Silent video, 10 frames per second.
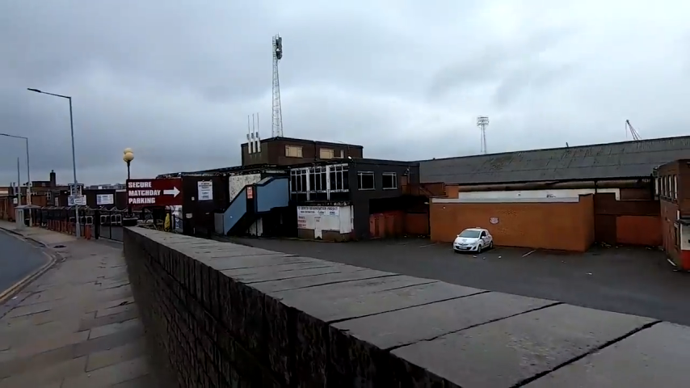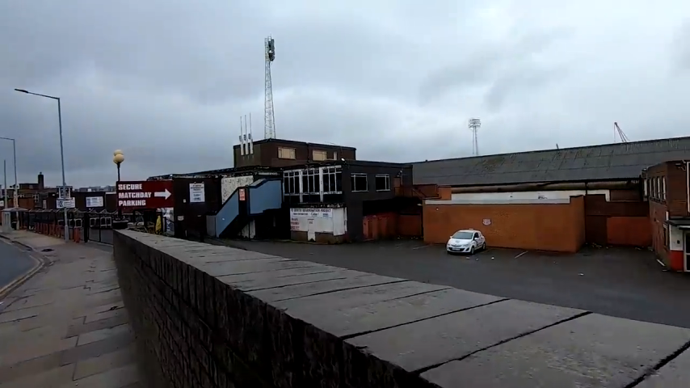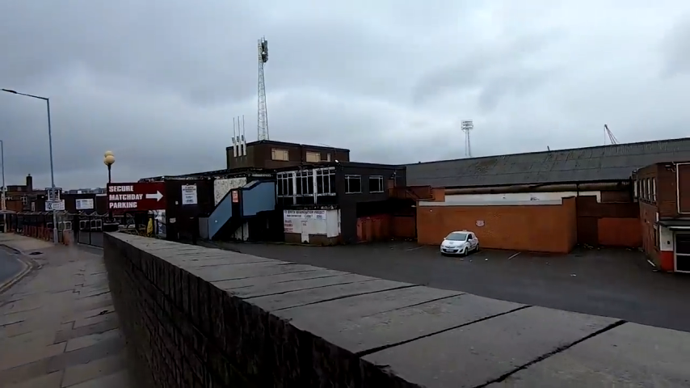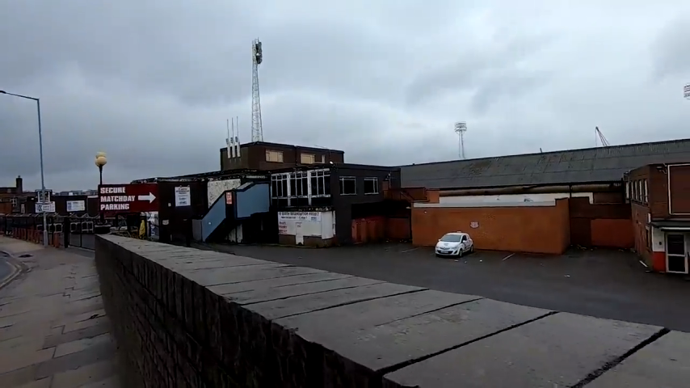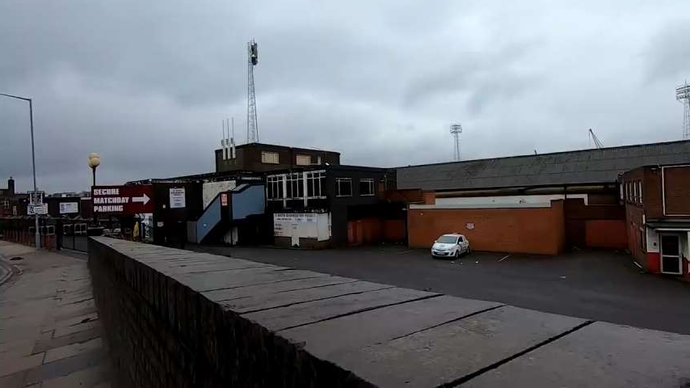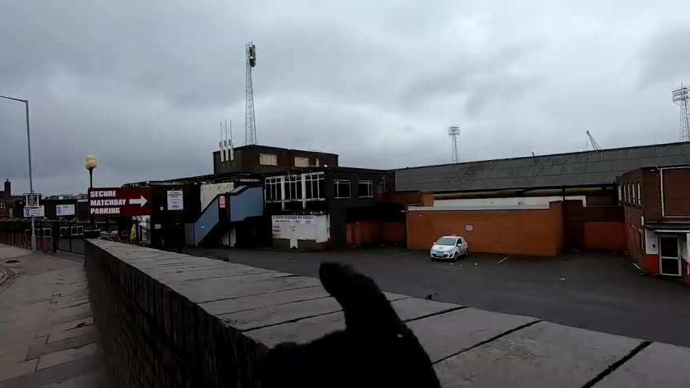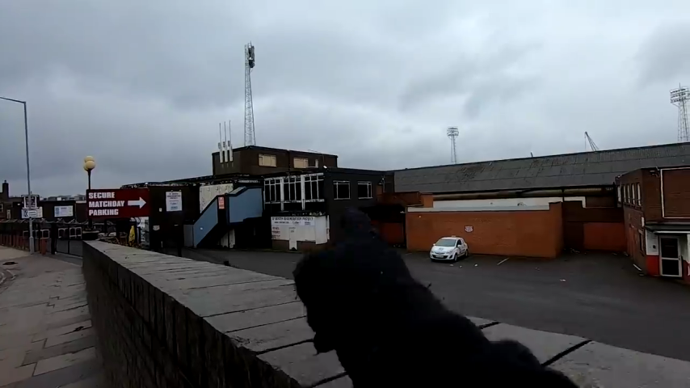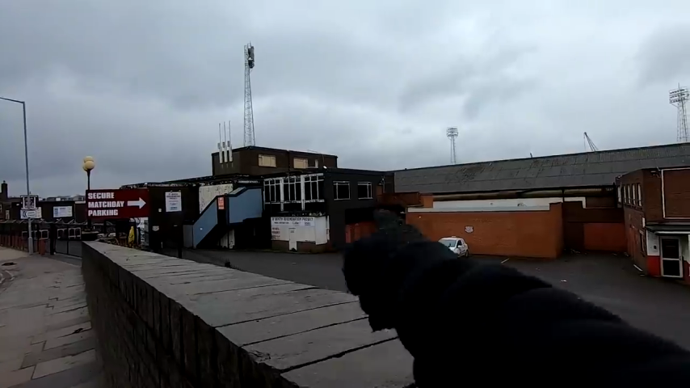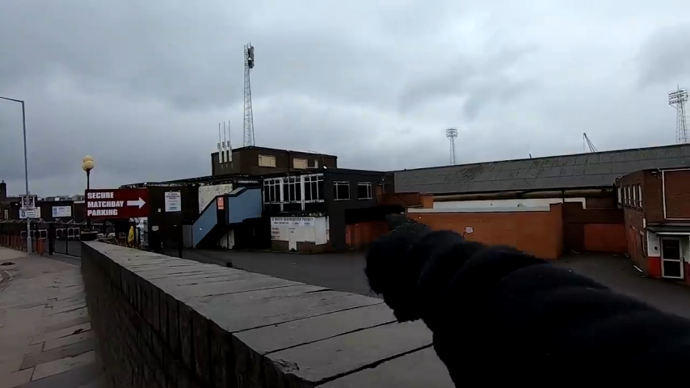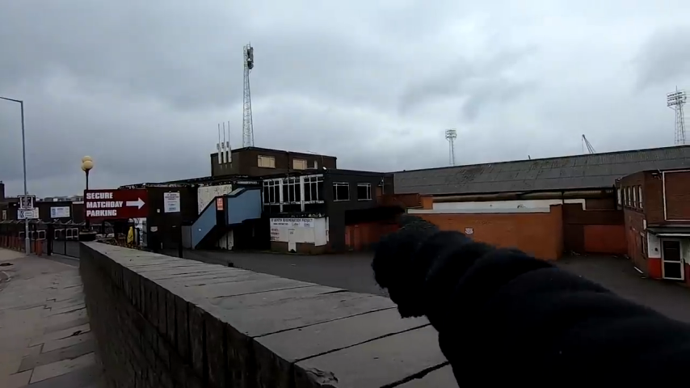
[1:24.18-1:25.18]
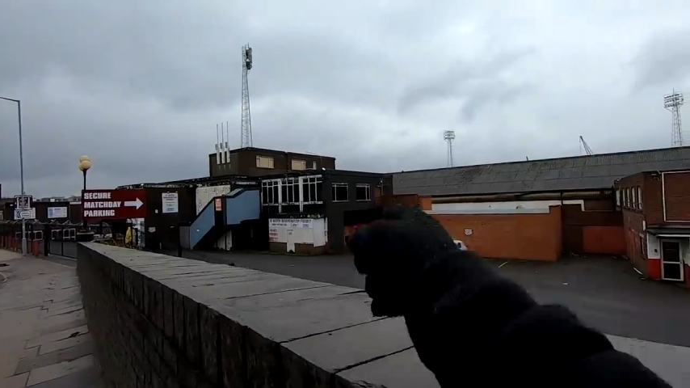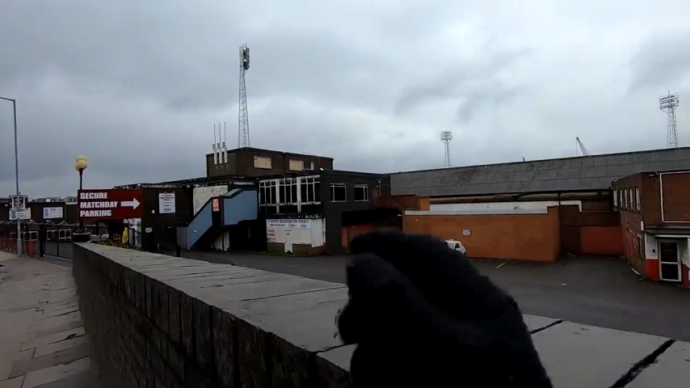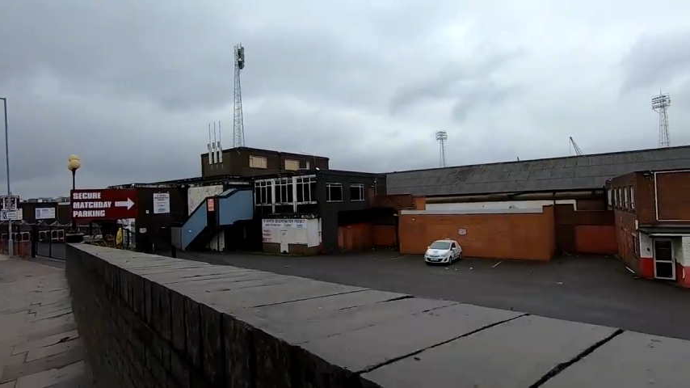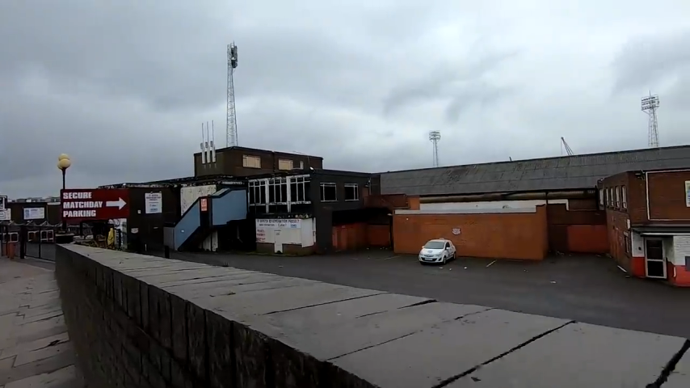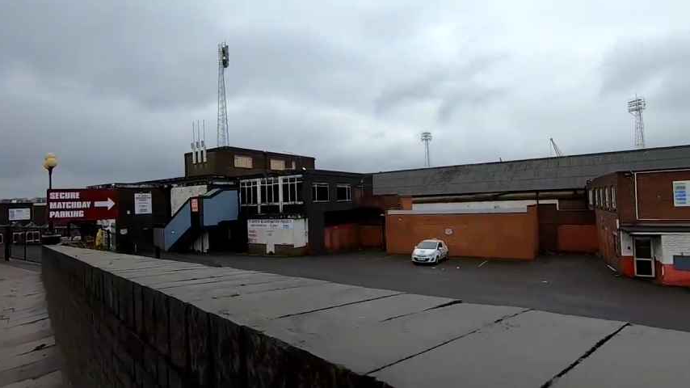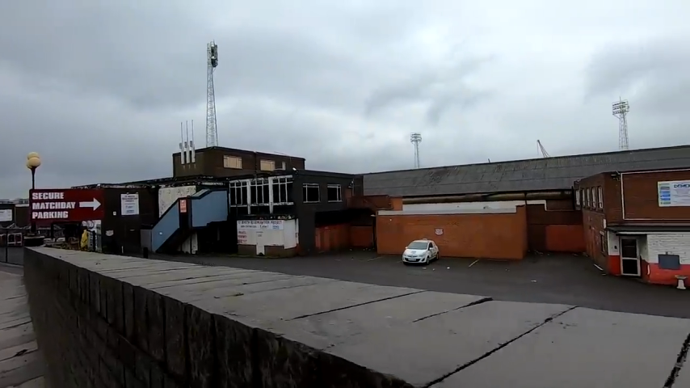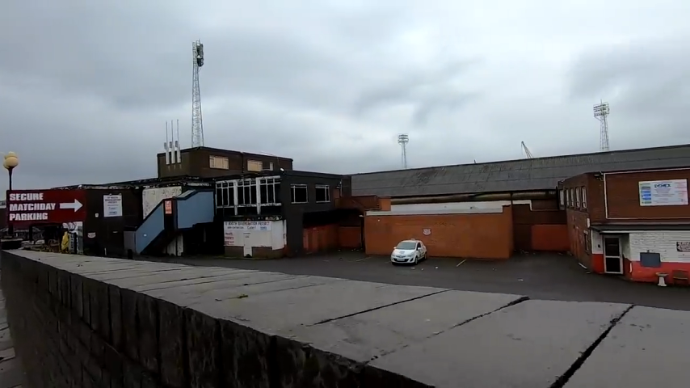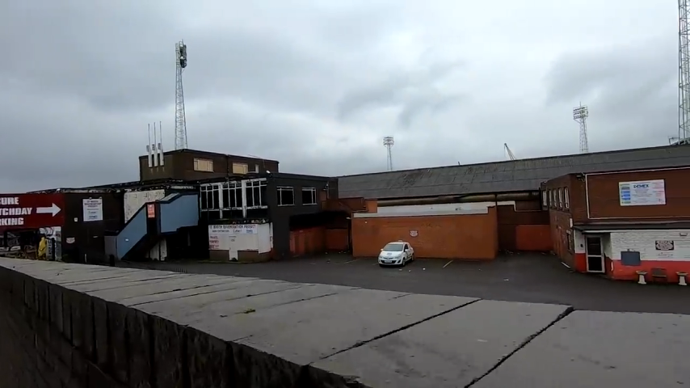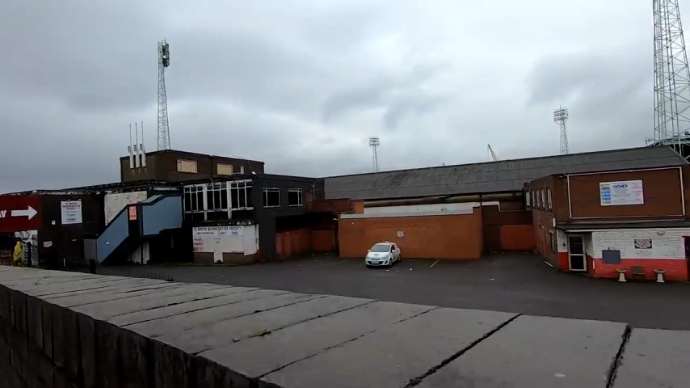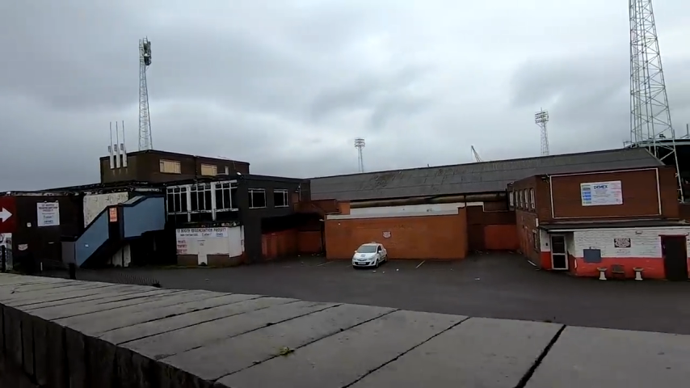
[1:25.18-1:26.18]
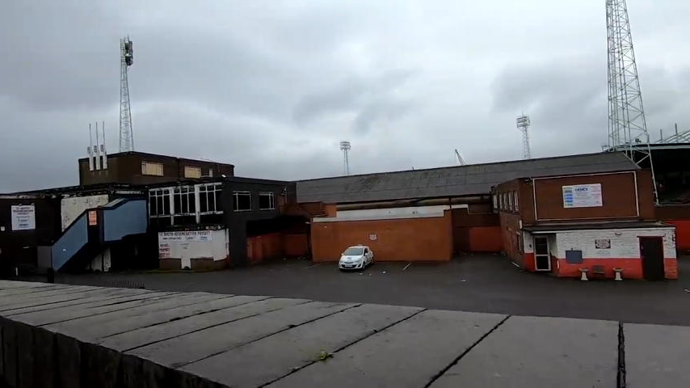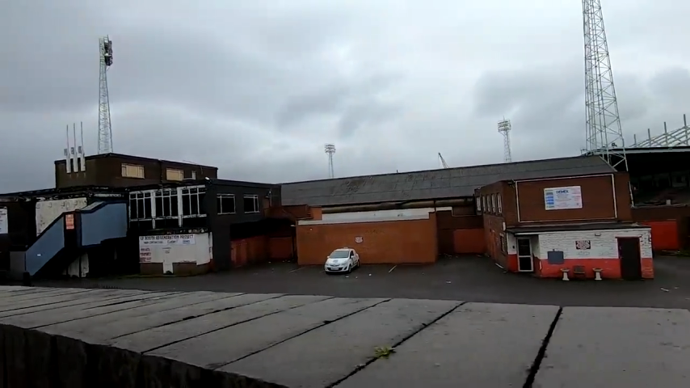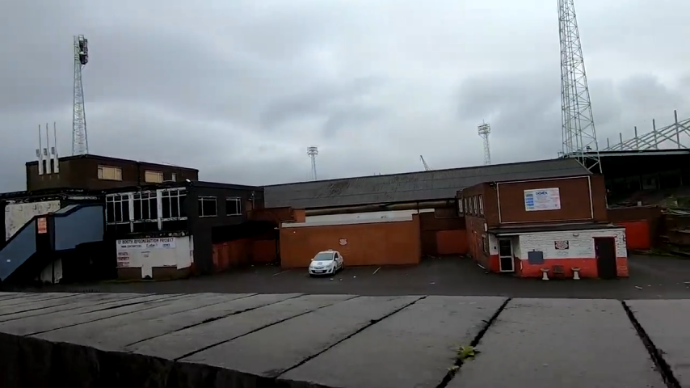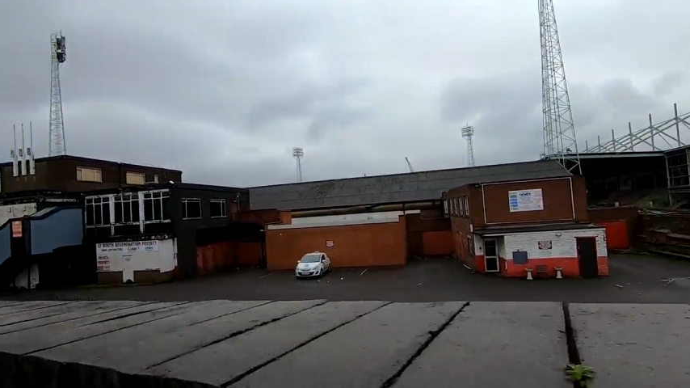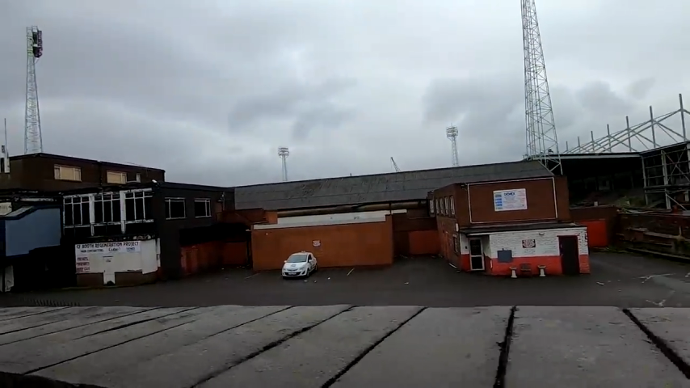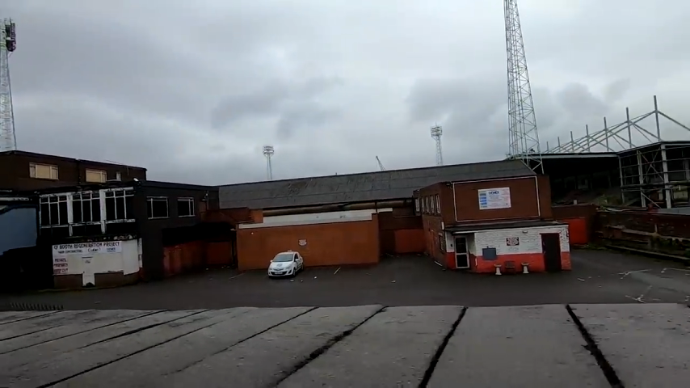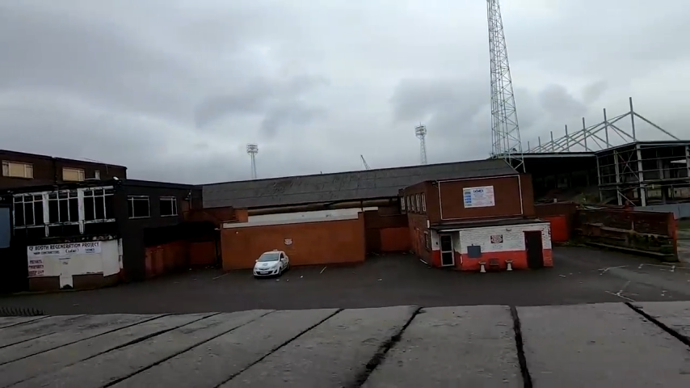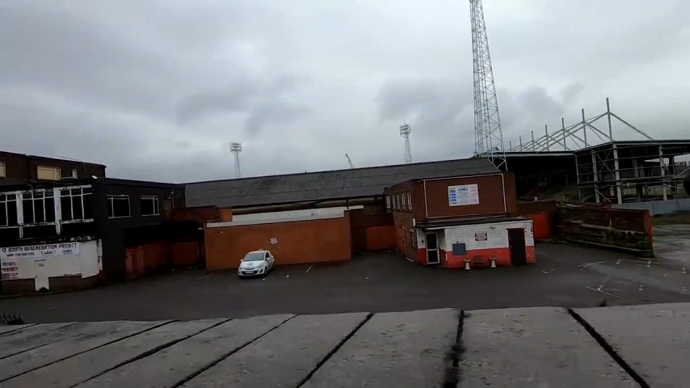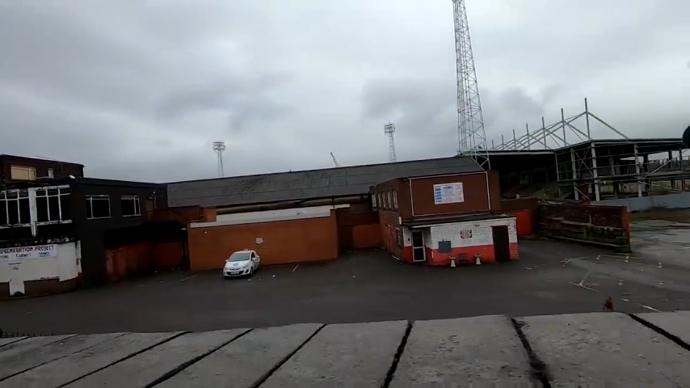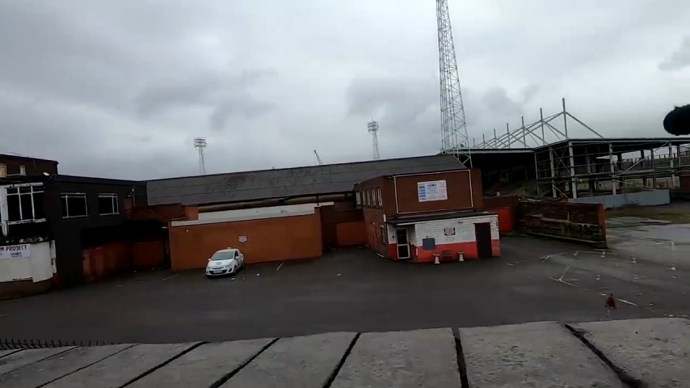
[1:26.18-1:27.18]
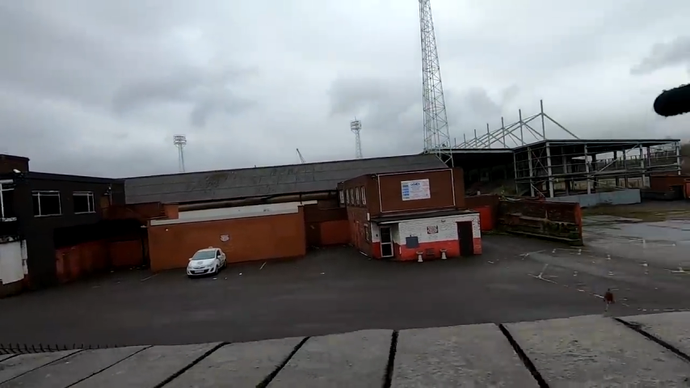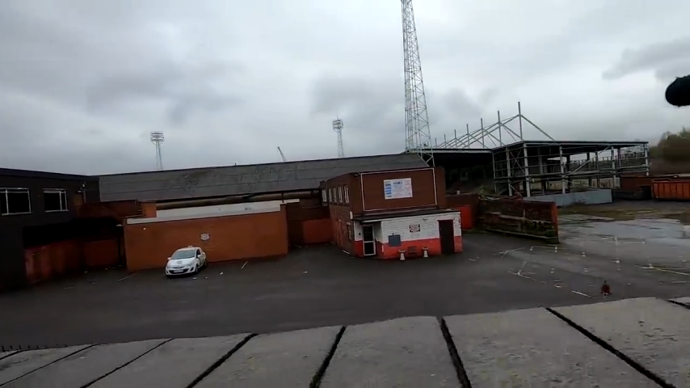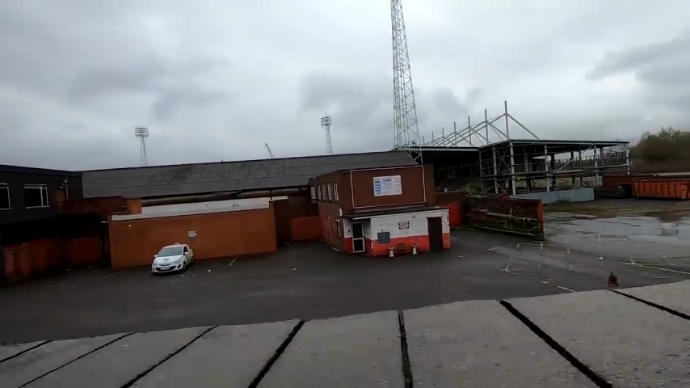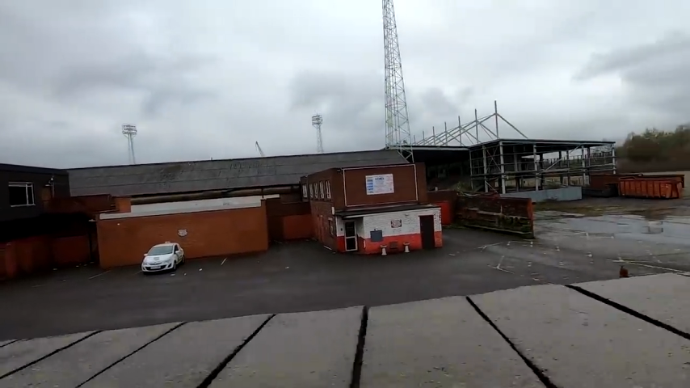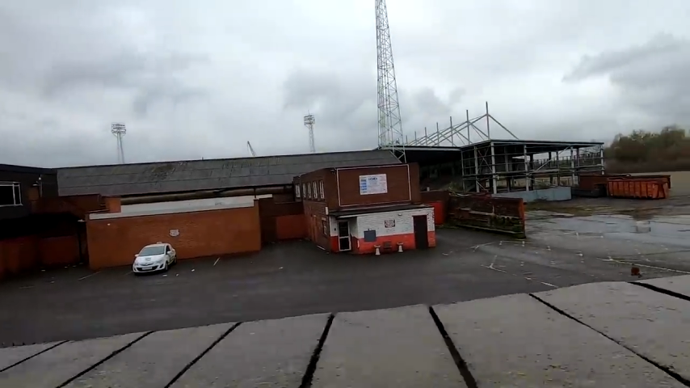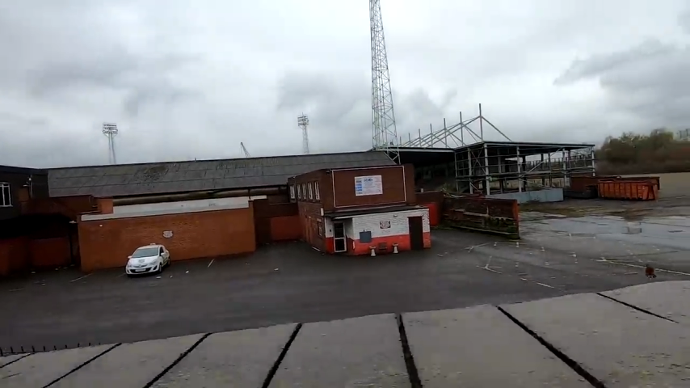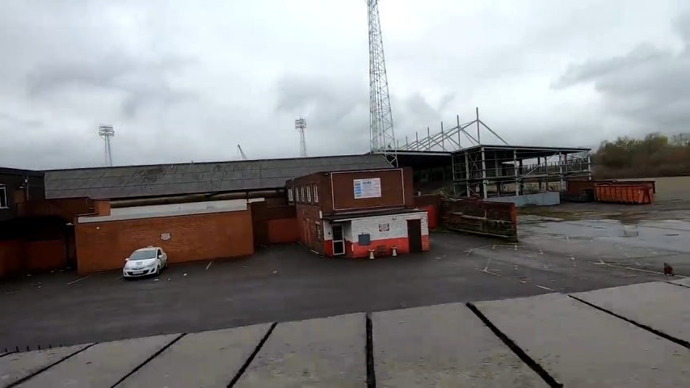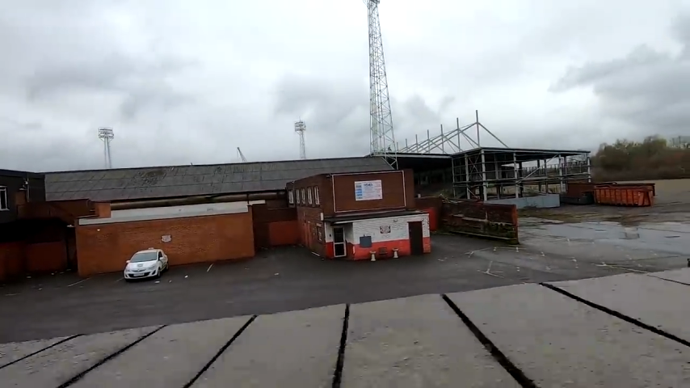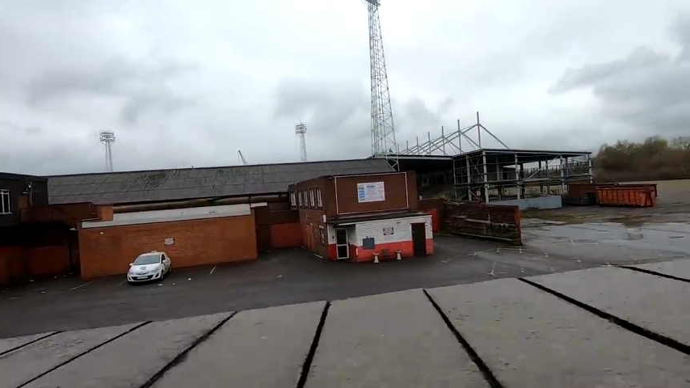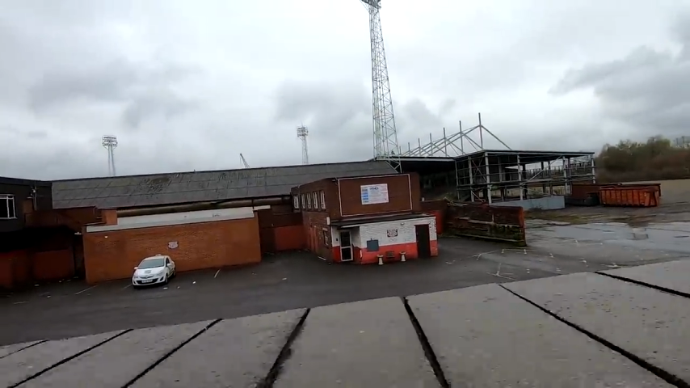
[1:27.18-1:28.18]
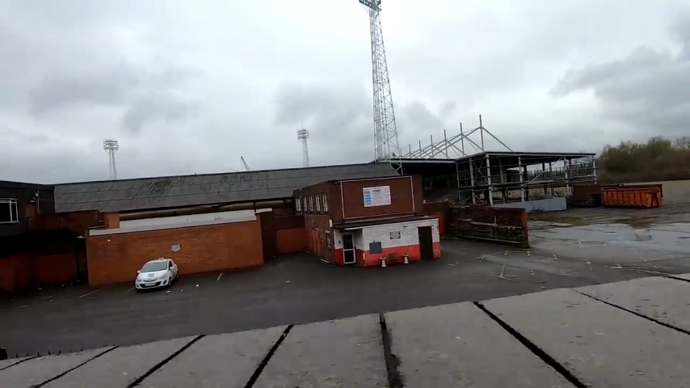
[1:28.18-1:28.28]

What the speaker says: No face is visible, so there are no lips to read.